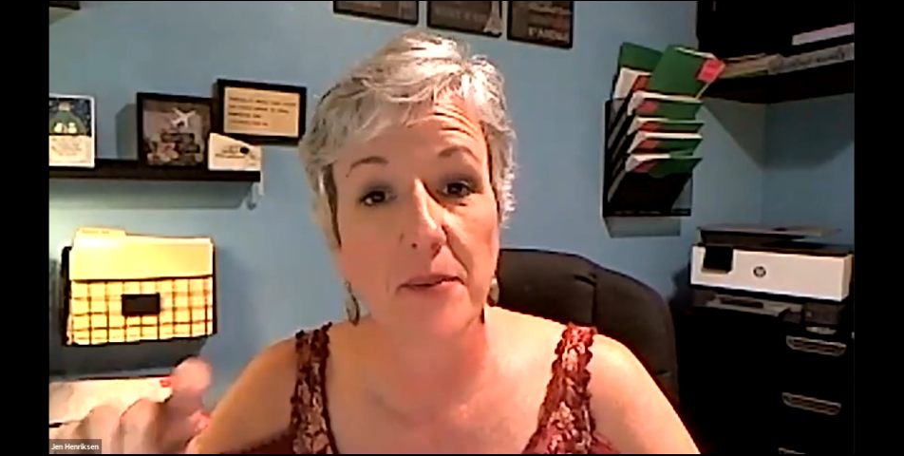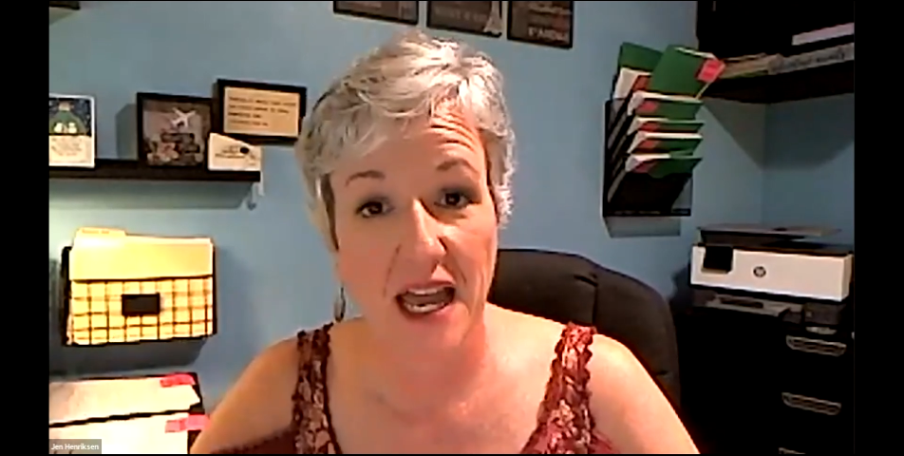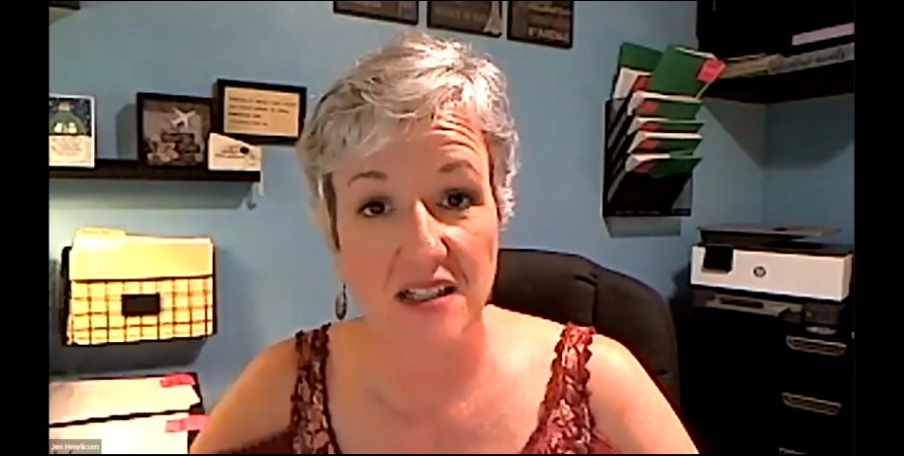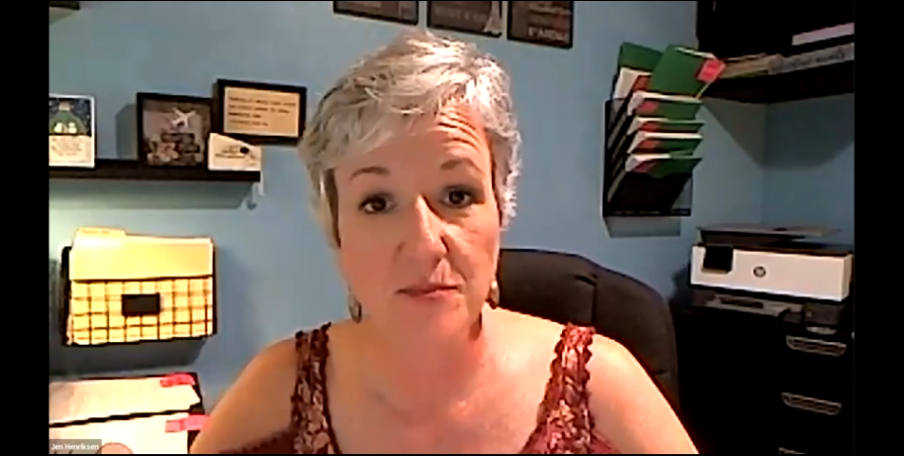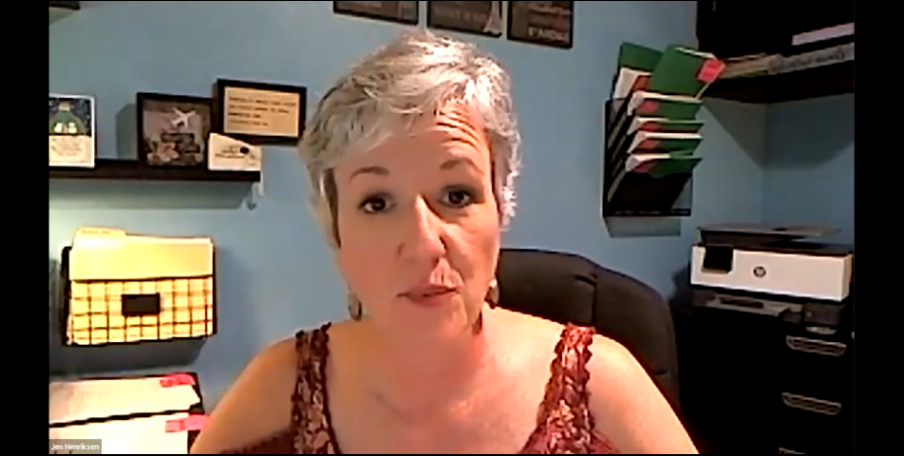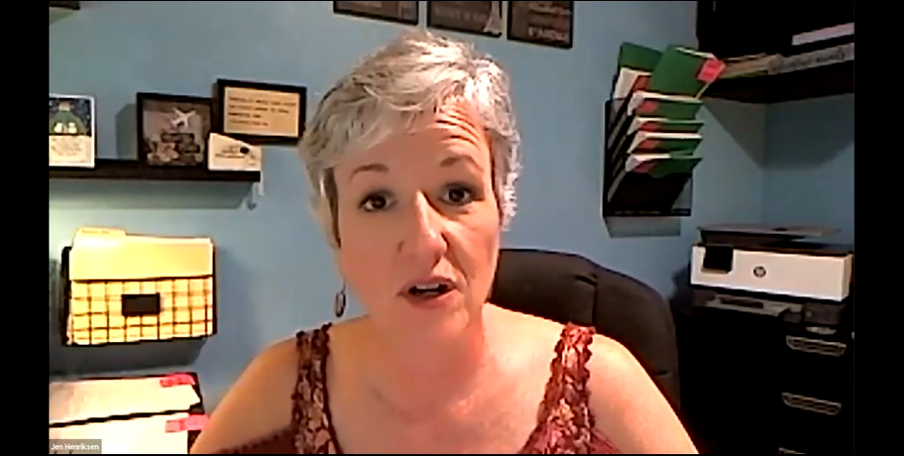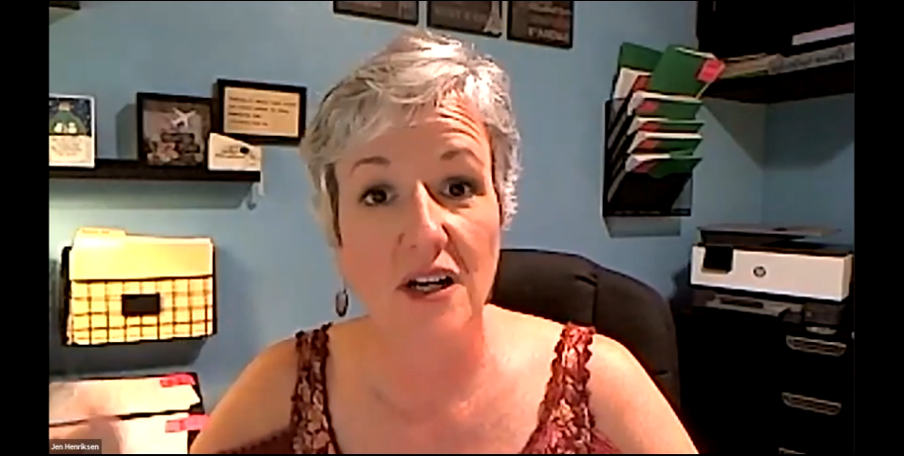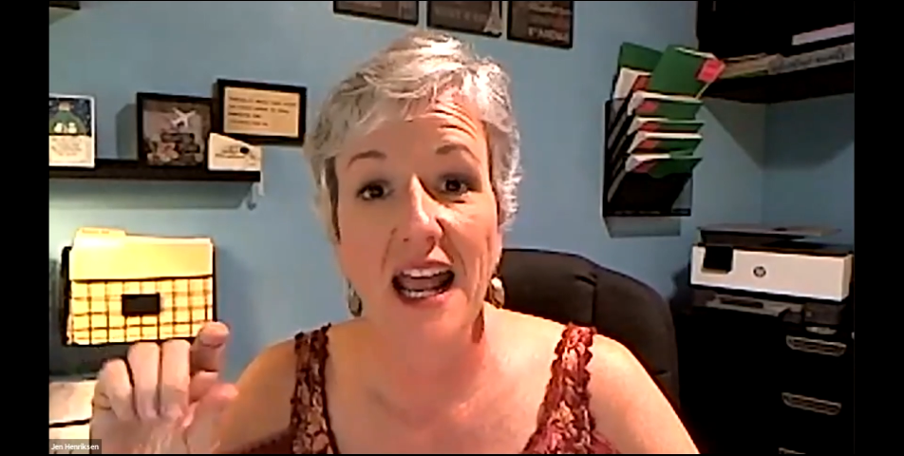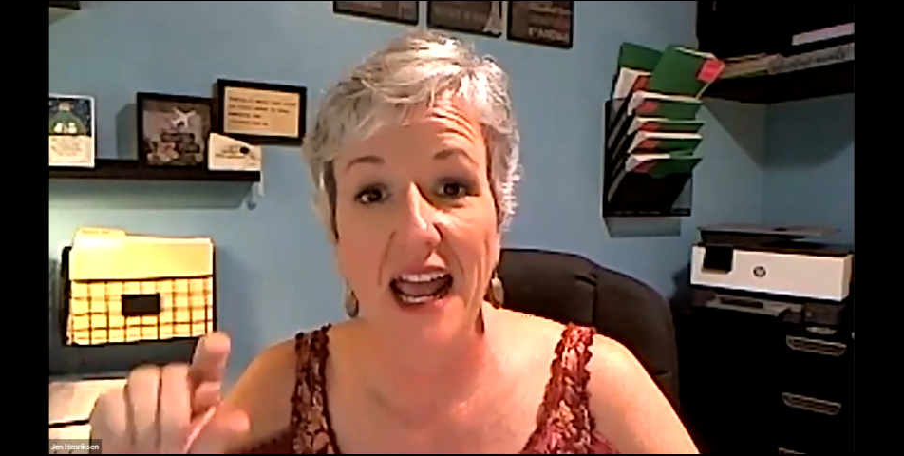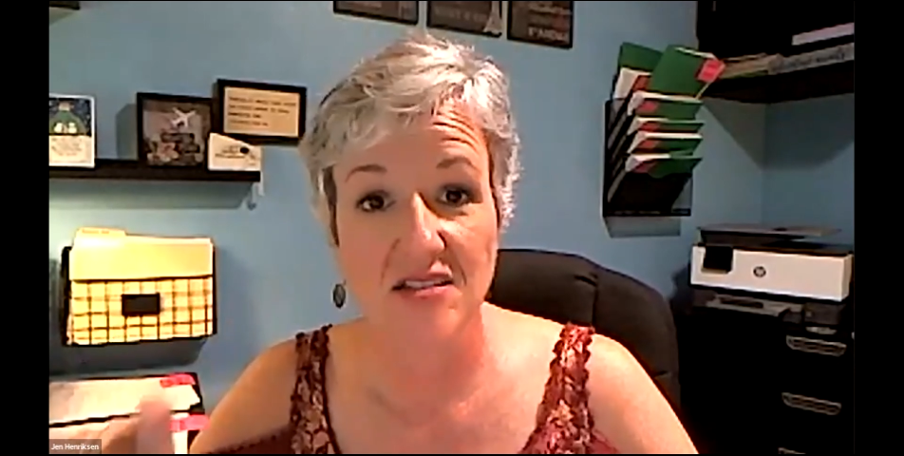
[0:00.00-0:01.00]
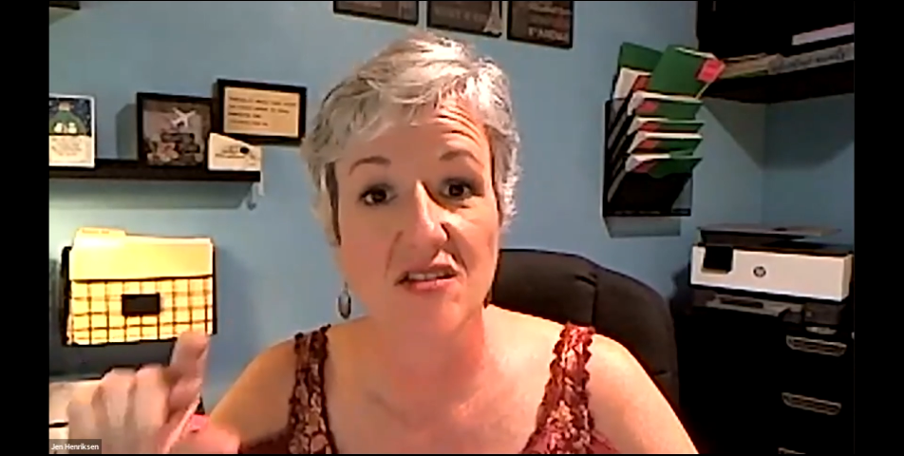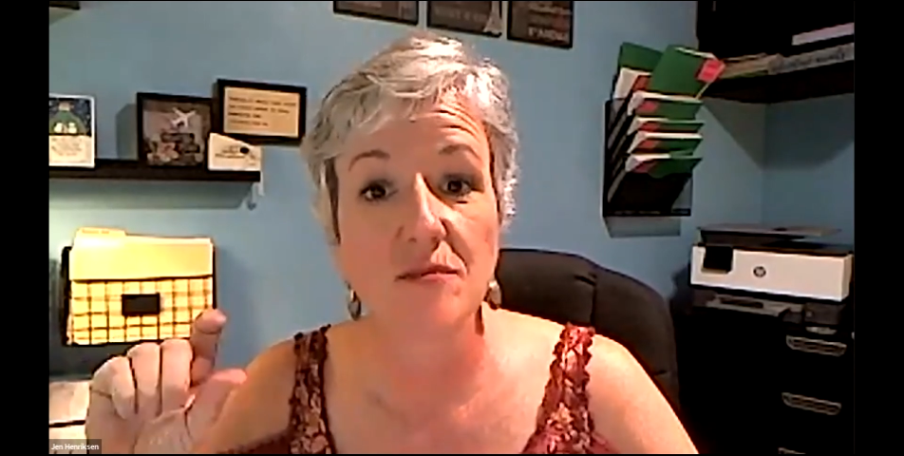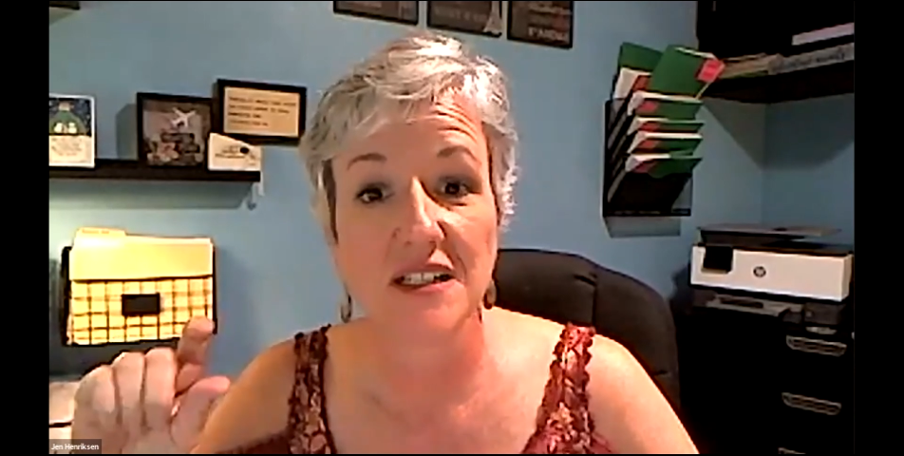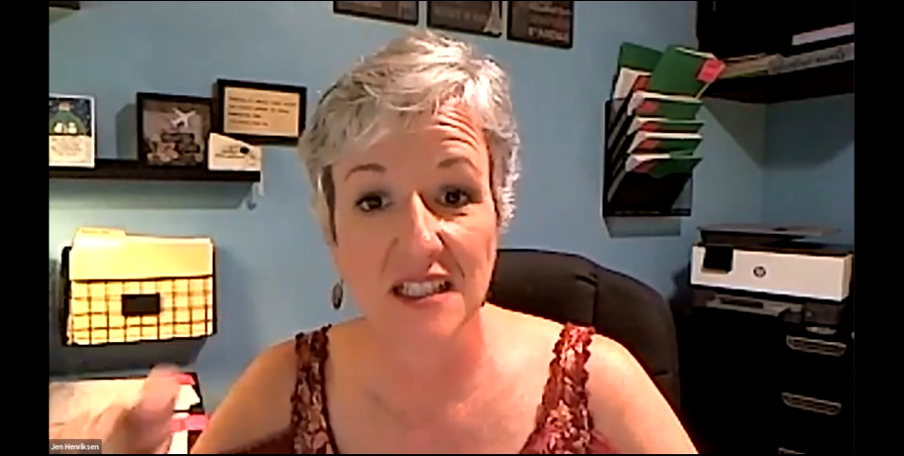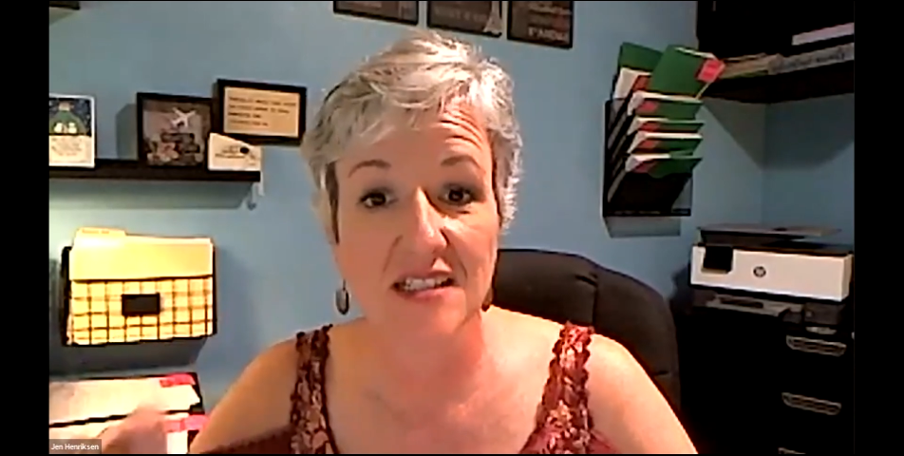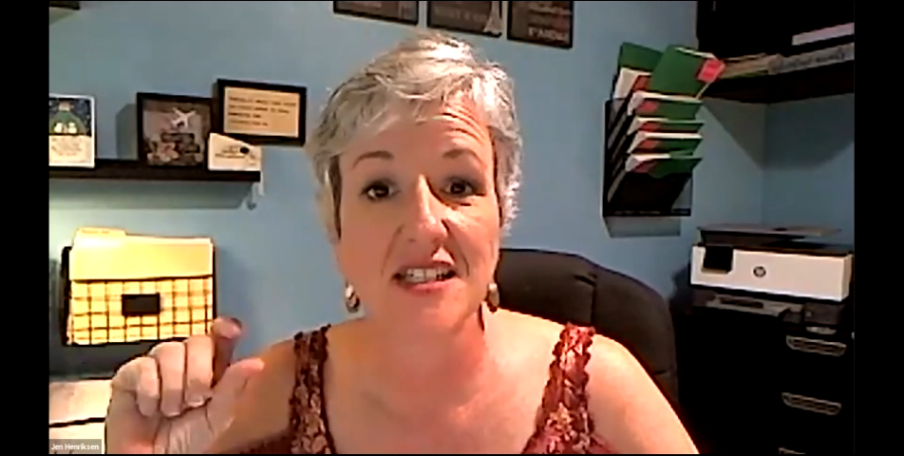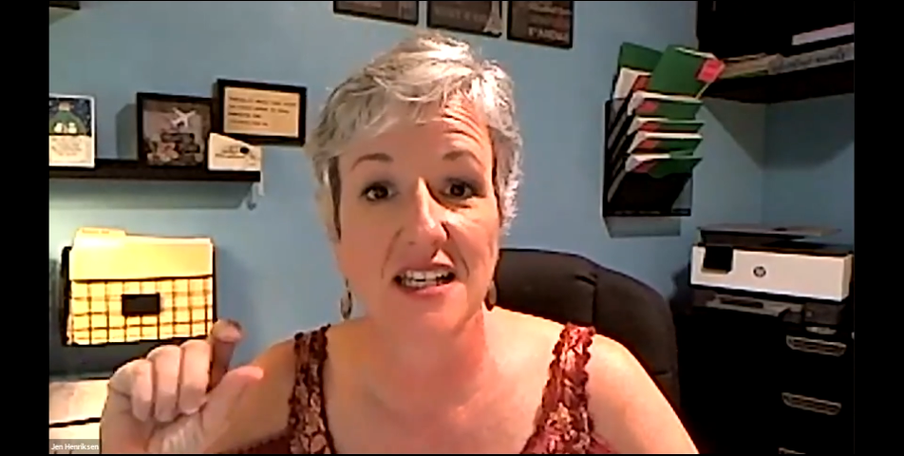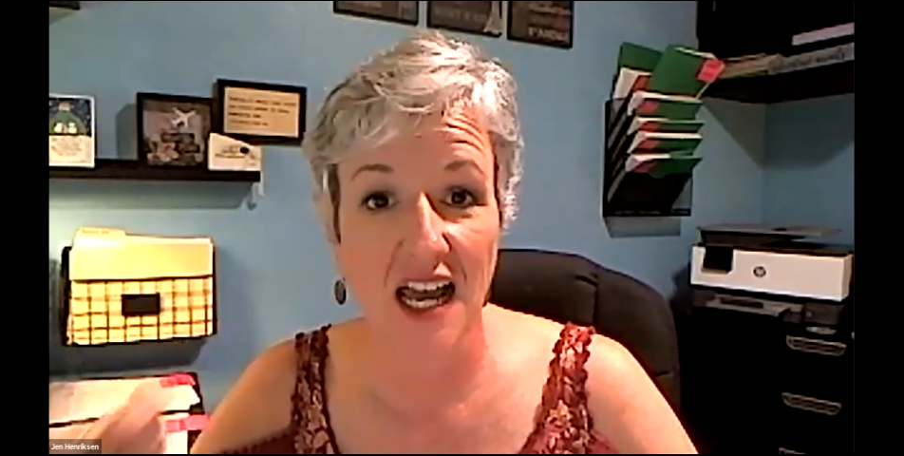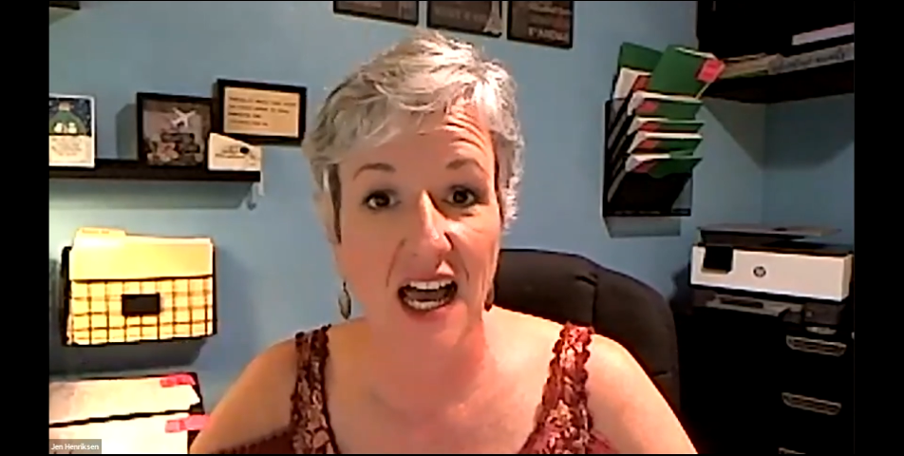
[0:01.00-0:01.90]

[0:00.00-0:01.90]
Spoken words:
passport has to be listed